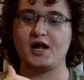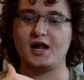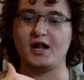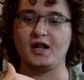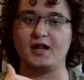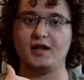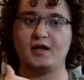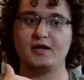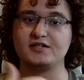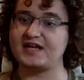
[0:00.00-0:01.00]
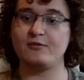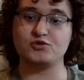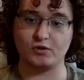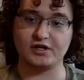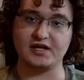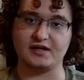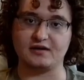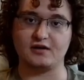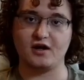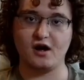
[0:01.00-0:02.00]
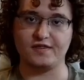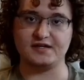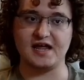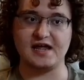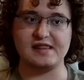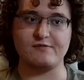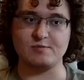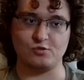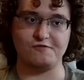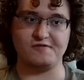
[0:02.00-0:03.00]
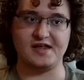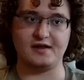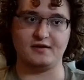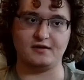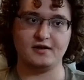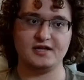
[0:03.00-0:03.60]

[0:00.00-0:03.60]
because uh, I was working on the day that we moved in.